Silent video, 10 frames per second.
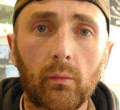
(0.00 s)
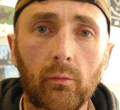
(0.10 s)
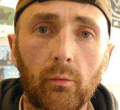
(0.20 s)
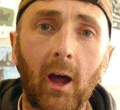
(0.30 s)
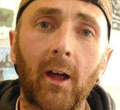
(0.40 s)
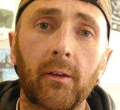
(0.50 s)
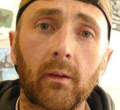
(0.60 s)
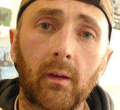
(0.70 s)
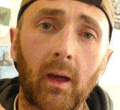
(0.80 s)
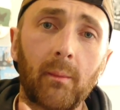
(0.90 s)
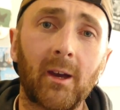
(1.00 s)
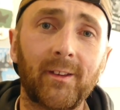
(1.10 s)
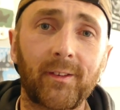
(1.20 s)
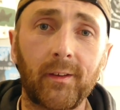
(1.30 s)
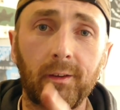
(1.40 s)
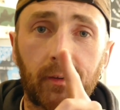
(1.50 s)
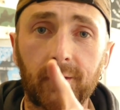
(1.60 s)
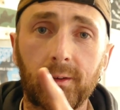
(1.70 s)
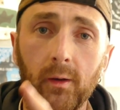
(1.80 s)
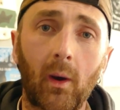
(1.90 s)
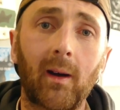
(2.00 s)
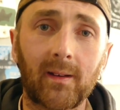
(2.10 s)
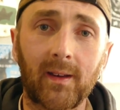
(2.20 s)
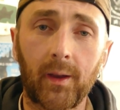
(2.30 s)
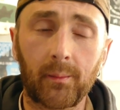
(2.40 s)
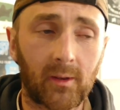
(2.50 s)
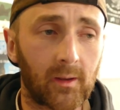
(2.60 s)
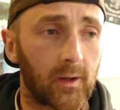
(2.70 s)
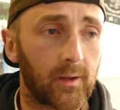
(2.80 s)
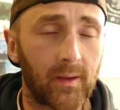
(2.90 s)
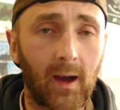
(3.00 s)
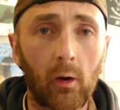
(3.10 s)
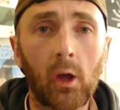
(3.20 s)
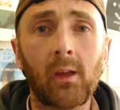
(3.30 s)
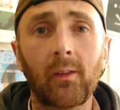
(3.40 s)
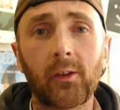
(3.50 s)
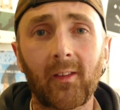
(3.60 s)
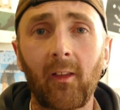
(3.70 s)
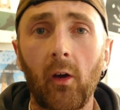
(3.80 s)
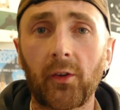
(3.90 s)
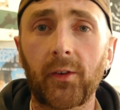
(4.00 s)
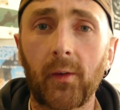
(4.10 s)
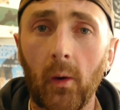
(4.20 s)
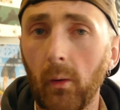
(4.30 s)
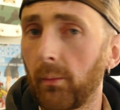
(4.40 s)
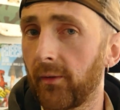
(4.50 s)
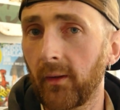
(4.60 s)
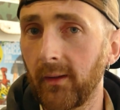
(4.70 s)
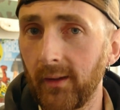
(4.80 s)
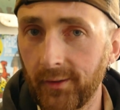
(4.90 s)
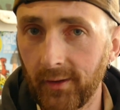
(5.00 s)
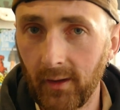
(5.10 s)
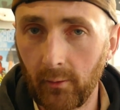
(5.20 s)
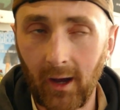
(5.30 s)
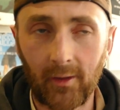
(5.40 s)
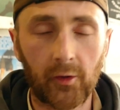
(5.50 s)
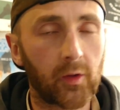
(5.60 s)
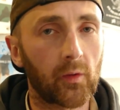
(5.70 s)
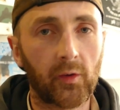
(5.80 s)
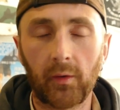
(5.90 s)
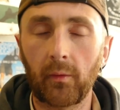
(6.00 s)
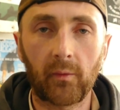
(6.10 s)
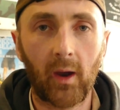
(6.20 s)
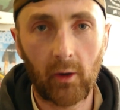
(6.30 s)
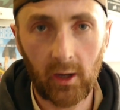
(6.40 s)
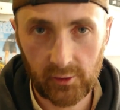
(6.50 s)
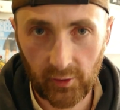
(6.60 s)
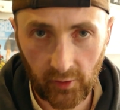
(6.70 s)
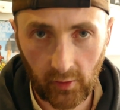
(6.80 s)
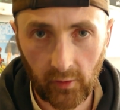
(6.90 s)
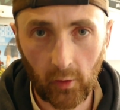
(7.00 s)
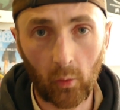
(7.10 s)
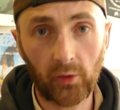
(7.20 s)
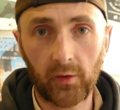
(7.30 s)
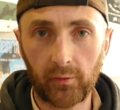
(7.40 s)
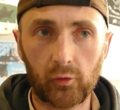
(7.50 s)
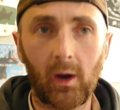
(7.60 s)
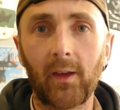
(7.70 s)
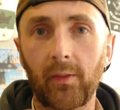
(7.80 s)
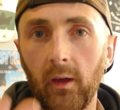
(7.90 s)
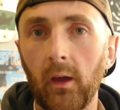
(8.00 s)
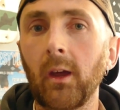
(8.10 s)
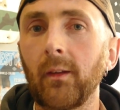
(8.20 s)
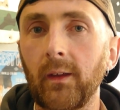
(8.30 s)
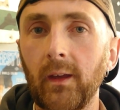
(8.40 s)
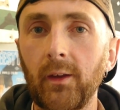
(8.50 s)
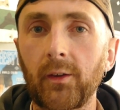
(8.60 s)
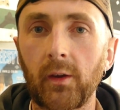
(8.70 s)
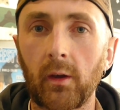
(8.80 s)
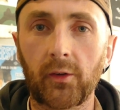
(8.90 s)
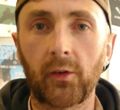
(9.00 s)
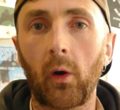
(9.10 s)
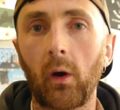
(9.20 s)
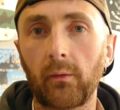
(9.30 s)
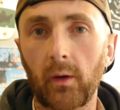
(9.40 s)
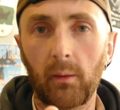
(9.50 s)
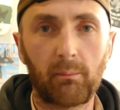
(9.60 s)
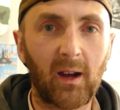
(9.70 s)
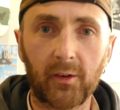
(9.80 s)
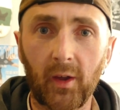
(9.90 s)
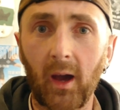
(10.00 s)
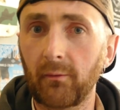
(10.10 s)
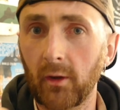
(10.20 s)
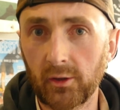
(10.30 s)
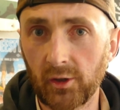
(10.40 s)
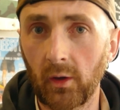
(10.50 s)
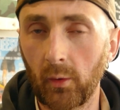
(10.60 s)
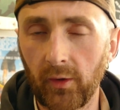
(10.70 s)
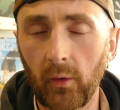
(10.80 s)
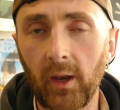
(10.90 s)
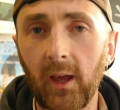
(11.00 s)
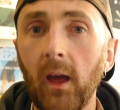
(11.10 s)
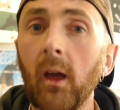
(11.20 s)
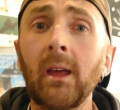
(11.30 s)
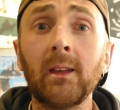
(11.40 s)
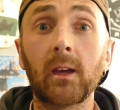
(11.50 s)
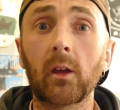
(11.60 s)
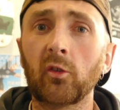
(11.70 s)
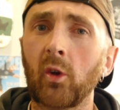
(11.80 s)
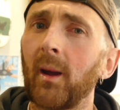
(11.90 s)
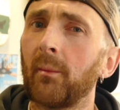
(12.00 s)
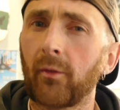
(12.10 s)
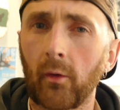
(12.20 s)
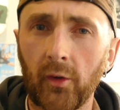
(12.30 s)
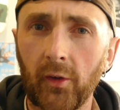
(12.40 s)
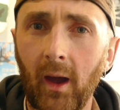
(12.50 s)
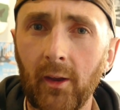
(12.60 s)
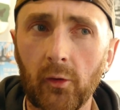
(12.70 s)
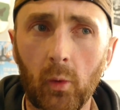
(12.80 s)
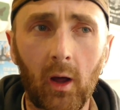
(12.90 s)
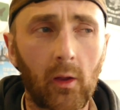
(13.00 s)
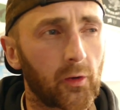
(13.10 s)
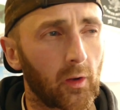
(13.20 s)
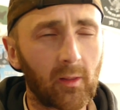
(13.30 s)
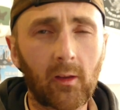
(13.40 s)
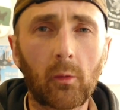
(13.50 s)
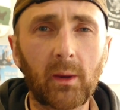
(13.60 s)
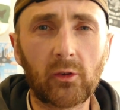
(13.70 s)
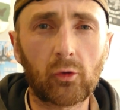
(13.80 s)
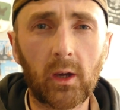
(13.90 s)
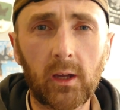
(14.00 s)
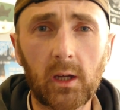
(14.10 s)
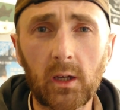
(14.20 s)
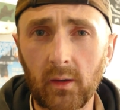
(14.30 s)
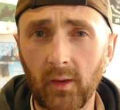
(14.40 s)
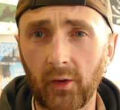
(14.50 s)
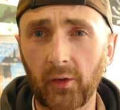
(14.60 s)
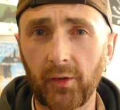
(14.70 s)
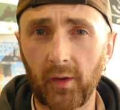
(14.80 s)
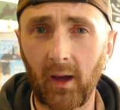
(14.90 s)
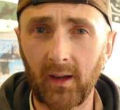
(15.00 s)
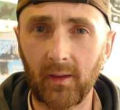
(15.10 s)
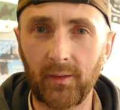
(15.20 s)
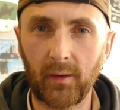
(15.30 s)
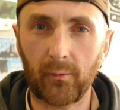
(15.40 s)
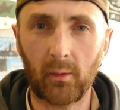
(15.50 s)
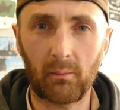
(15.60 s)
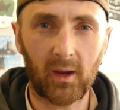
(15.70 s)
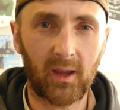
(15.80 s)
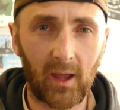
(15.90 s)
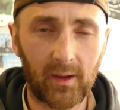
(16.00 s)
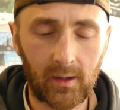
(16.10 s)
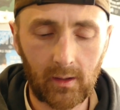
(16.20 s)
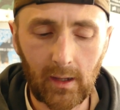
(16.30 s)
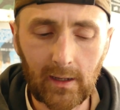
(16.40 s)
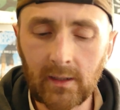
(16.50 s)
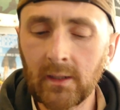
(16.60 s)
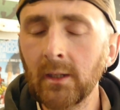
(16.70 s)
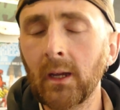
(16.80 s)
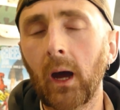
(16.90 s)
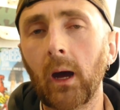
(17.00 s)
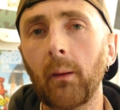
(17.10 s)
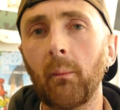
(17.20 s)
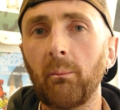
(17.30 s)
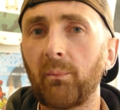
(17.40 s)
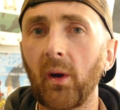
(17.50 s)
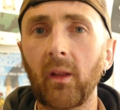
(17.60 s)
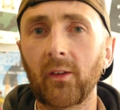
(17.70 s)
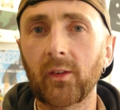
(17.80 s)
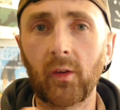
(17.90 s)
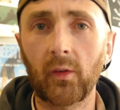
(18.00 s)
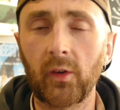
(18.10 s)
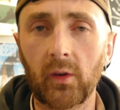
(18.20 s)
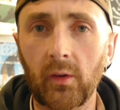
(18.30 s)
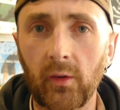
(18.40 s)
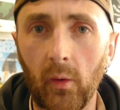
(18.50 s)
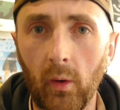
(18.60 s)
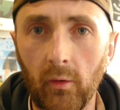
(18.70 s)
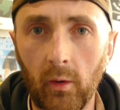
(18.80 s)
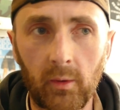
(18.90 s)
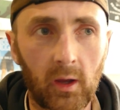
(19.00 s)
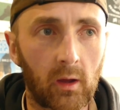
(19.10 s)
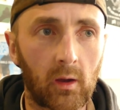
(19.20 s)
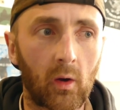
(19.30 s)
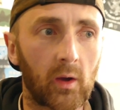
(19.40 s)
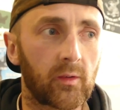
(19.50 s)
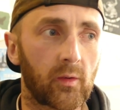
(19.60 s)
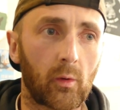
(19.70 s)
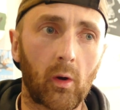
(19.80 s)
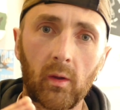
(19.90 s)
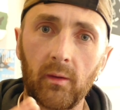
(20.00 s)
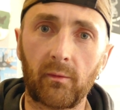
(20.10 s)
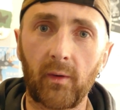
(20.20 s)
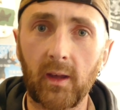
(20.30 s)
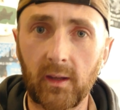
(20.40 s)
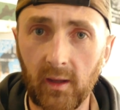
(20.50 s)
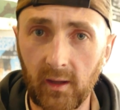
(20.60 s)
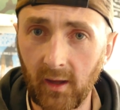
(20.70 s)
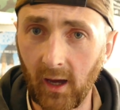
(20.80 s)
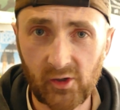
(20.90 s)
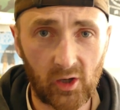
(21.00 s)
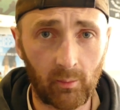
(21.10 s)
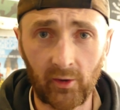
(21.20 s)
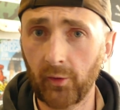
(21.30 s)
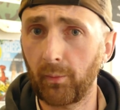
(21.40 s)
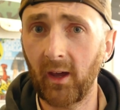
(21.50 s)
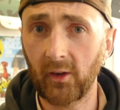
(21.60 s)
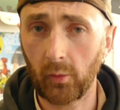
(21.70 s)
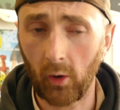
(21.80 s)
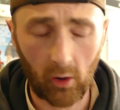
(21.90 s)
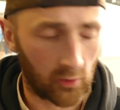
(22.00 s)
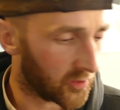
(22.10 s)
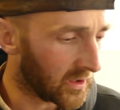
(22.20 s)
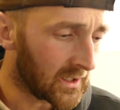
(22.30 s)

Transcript: Rad. M80s, go out and get them learned. Now there's a lot of scope for these here, right? There's tons of different variations you can do. Once you've tried the easier sort of backside version that we're doing here, you can try and front side as well. It's a little bit trickier and there's a slightly different mechanic there, but there's tons you can do with them. You can go into rolling fakie, catching them in spacewalks.